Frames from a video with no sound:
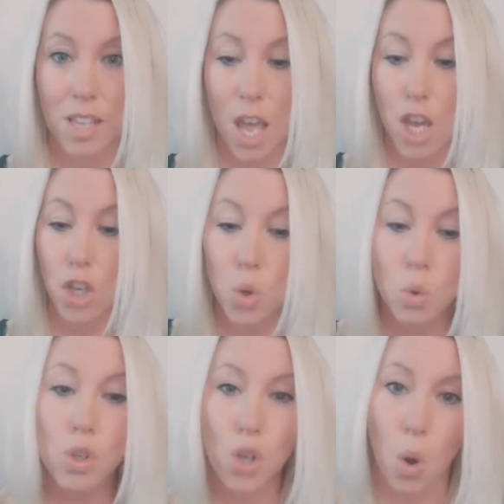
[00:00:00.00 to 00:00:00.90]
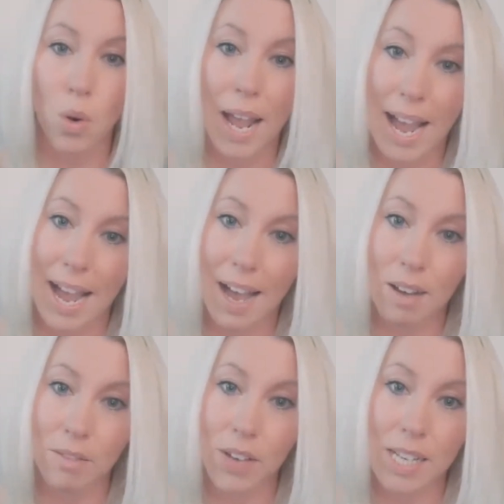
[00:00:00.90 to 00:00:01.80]
you don't have
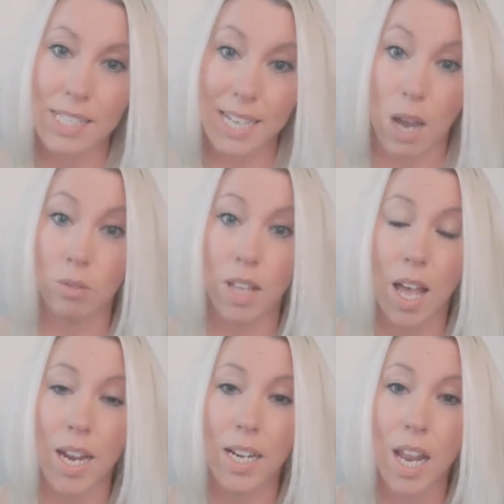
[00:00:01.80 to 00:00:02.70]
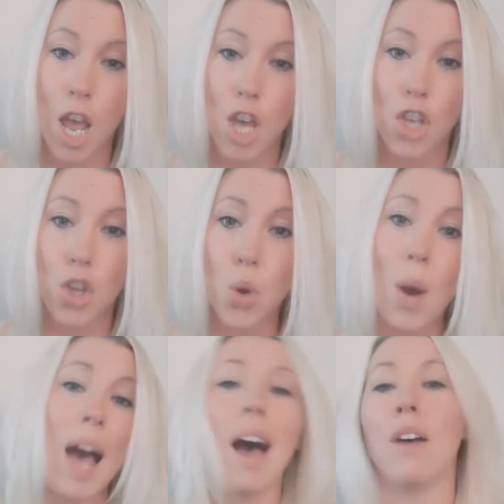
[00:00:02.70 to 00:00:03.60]
a downline, you
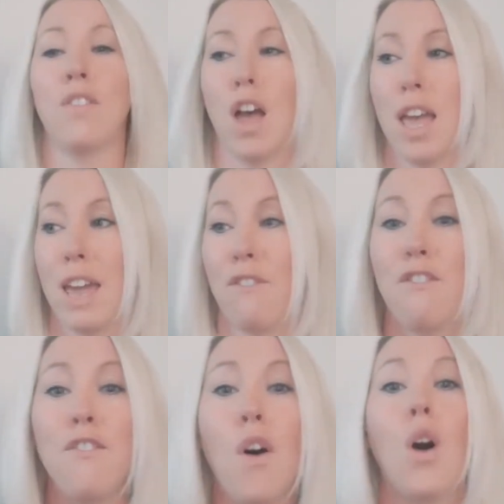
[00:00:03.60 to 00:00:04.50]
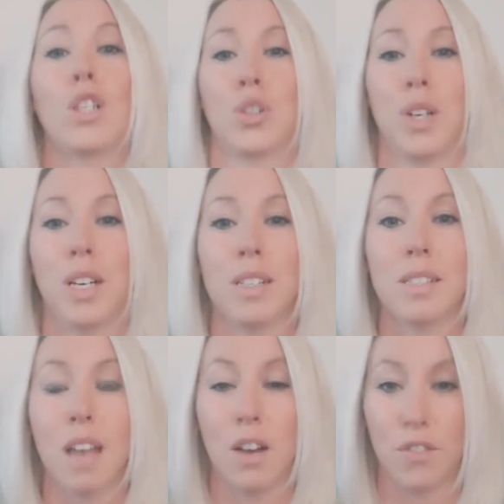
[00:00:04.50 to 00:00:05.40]
have a fortress
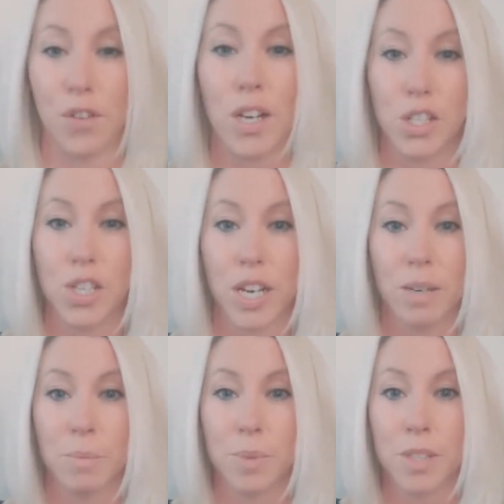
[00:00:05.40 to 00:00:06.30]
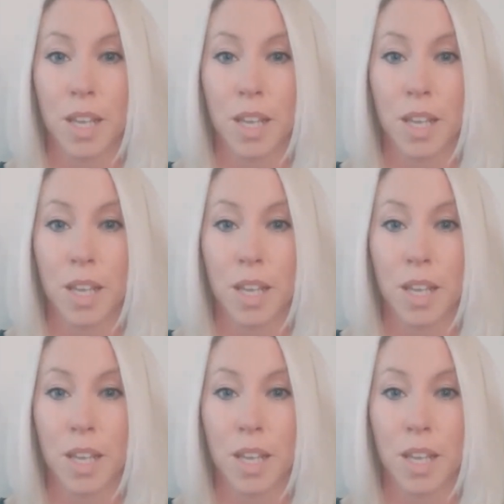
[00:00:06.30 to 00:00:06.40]
of friendships.